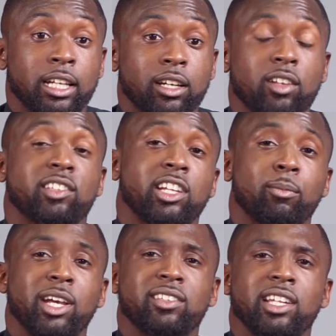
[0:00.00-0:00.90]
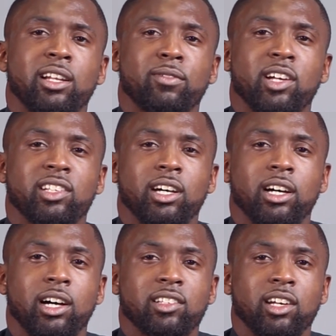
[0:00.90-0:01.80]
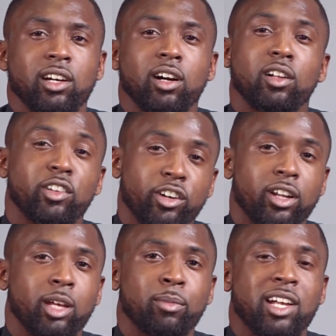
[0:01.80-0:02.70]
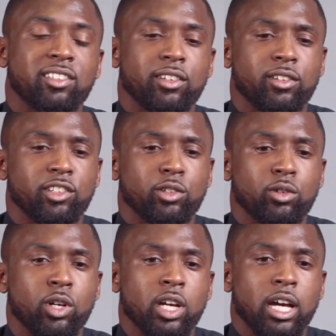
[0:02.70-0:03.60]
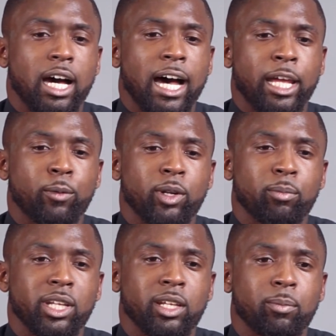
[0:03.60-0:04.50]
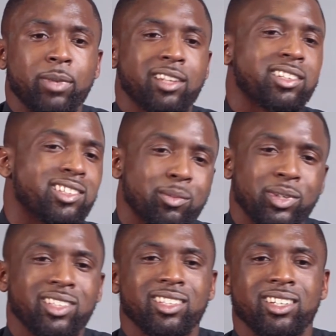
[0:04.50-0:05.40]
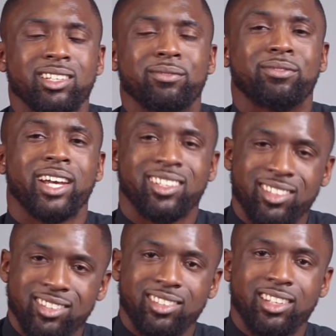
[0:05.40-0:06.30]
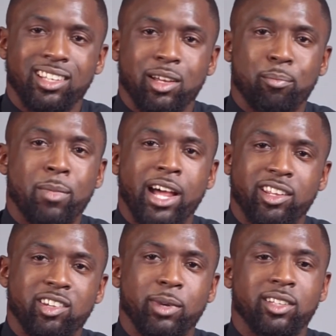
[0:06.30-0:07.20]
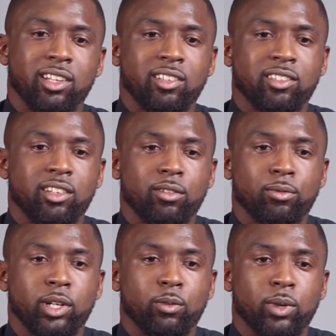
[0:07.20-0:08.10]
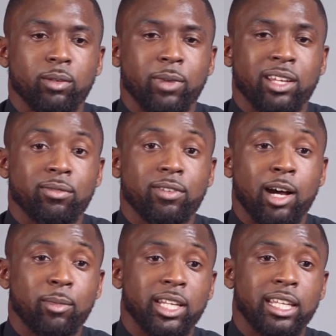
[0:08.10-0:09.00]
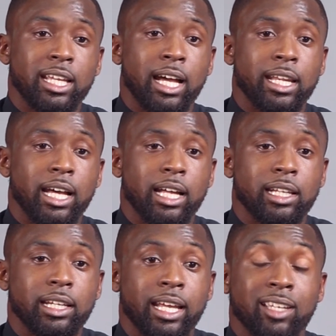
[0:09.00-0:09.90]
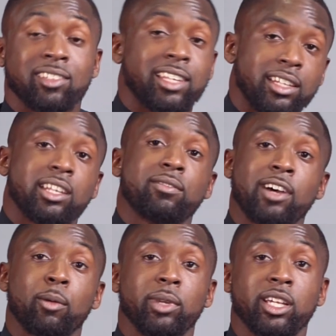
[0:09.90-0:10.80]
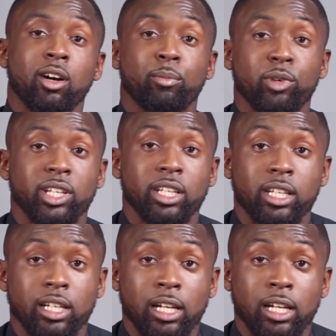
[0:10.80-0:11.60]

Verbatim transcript: consider myself as a, as a cultural ambassador. So I would be participating in events management and stuff with, with my family and, and extended family company,